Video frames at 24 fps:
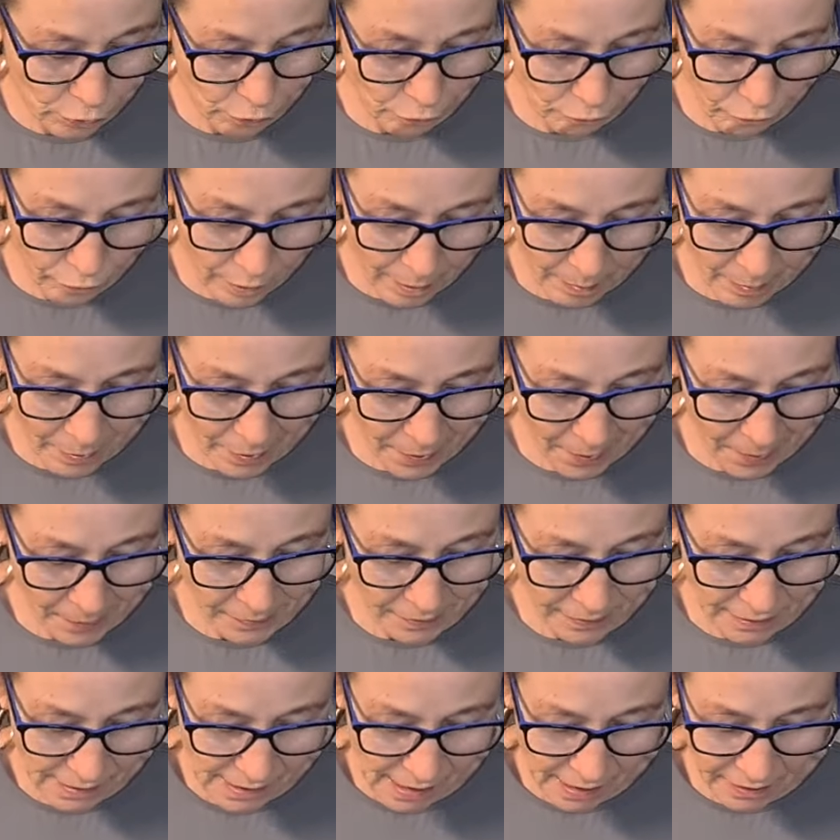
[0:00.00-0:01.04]
ribbon
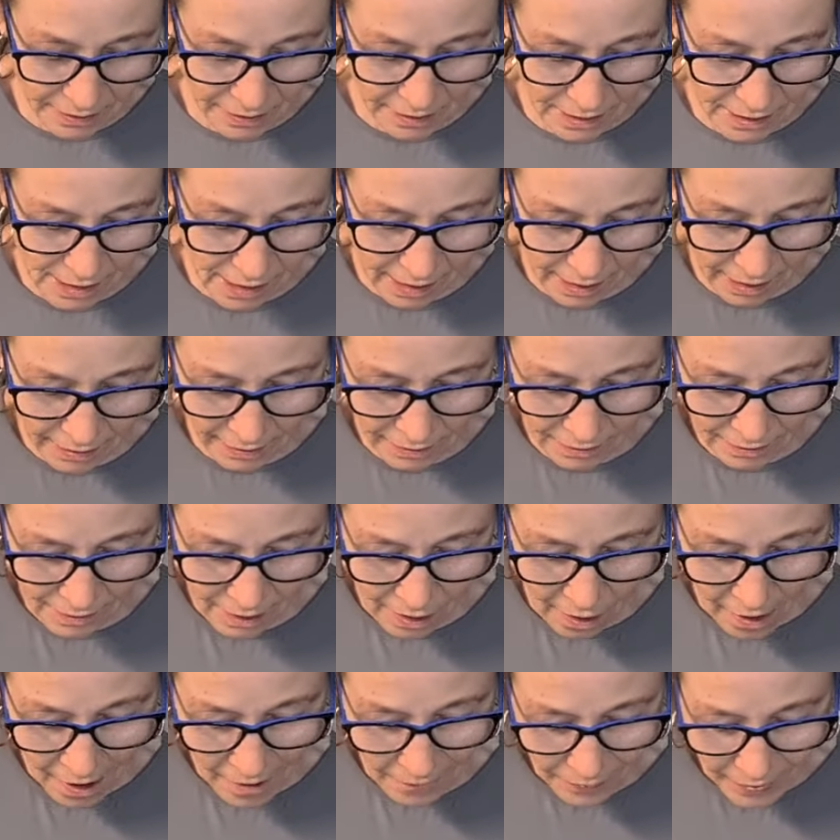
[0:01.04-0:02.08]
either side,
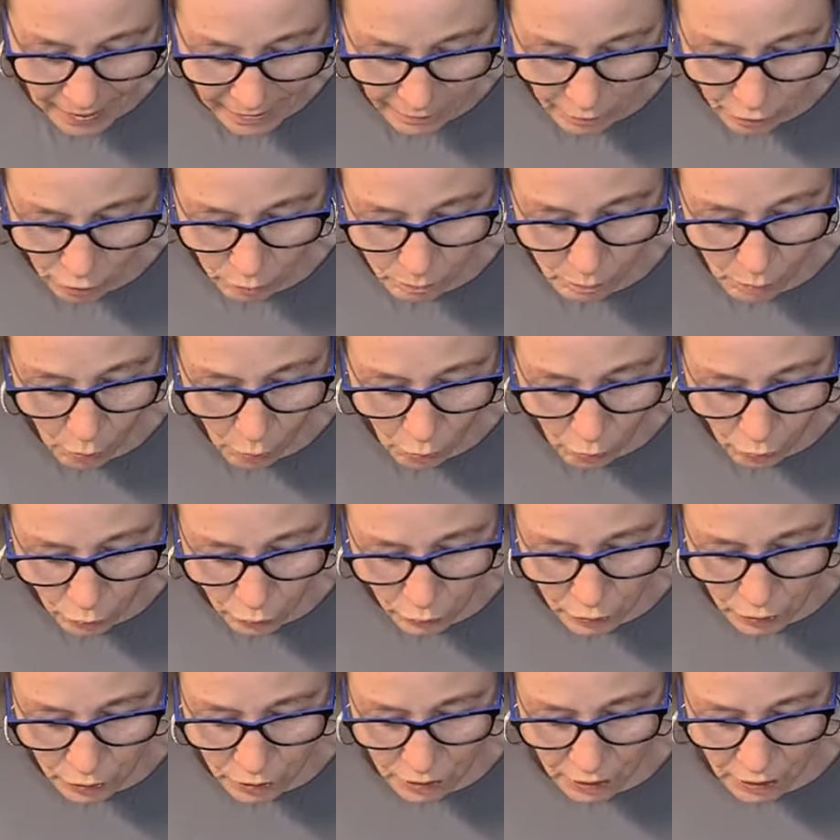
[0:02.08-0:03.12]
then come
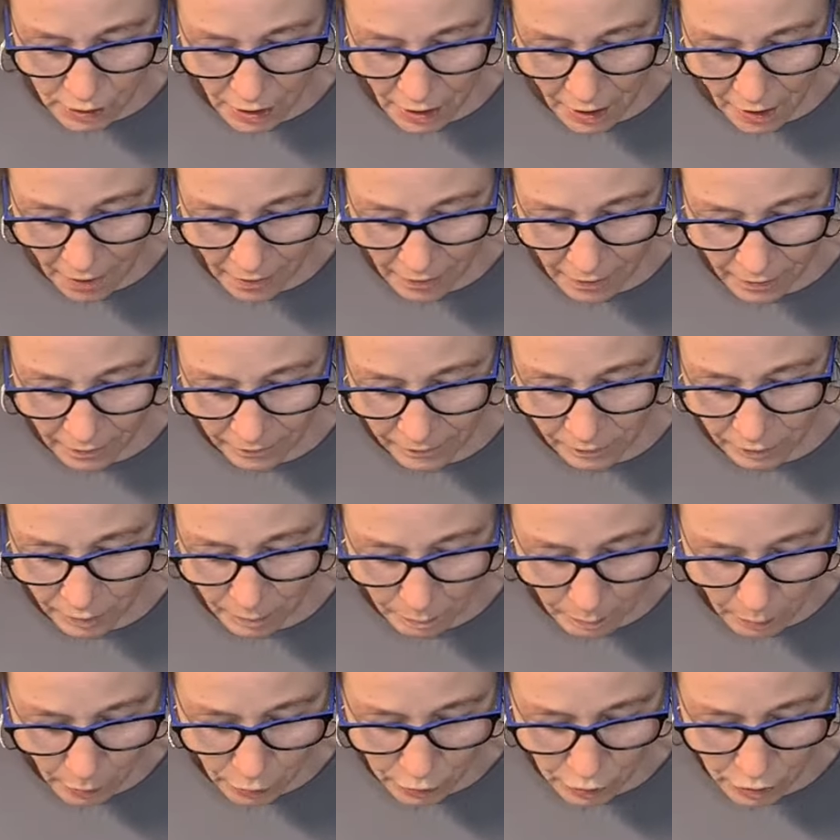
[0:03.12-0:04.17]
under the
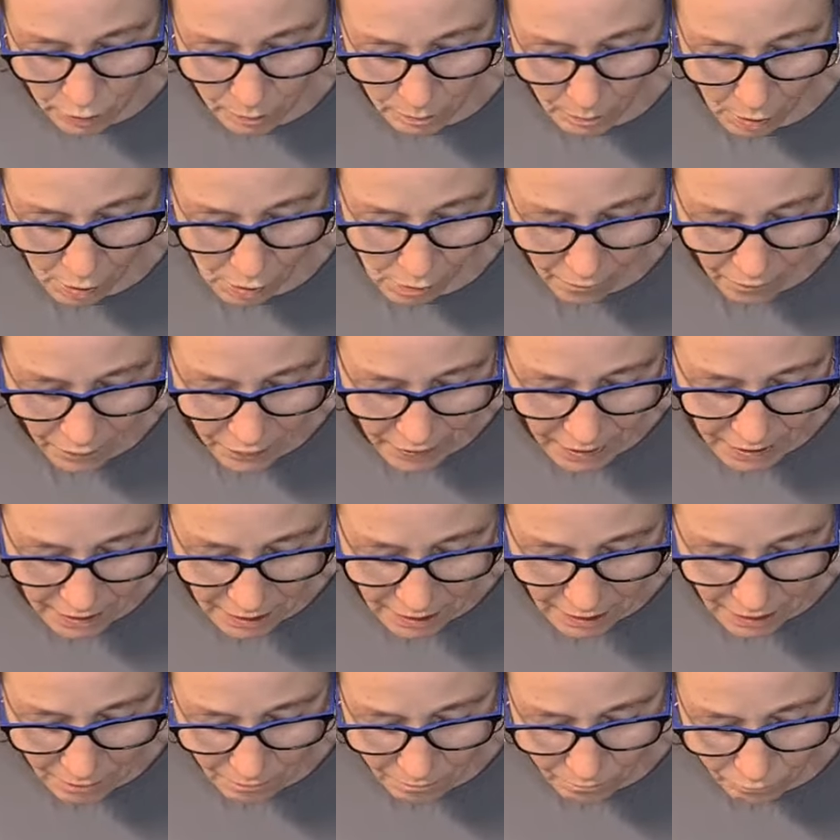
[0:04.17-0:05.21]
bottom of
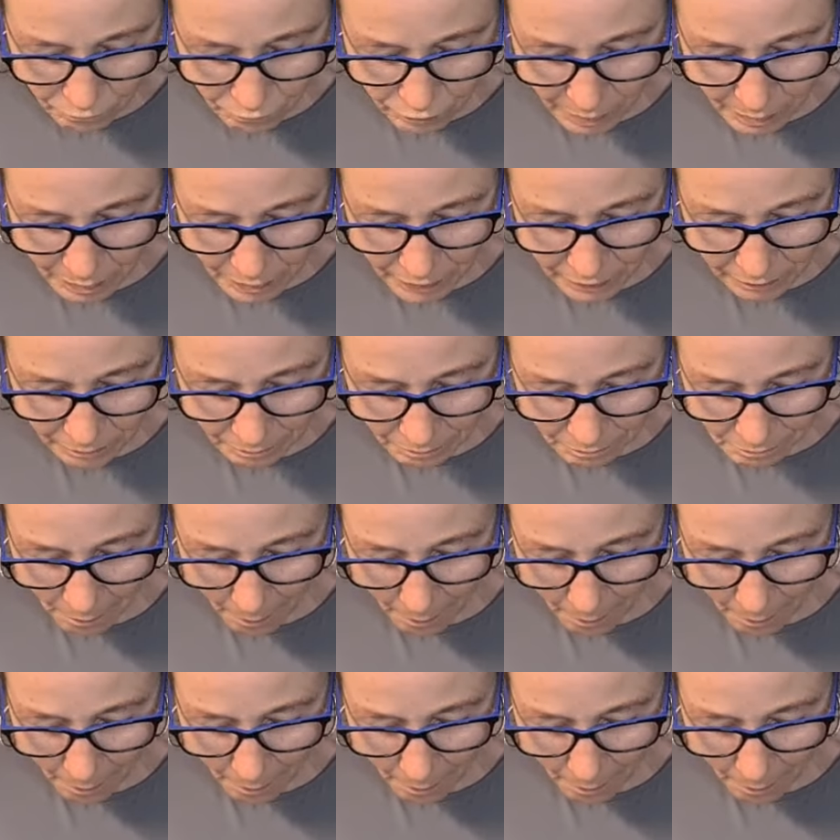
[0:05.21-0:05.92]
these ribbon,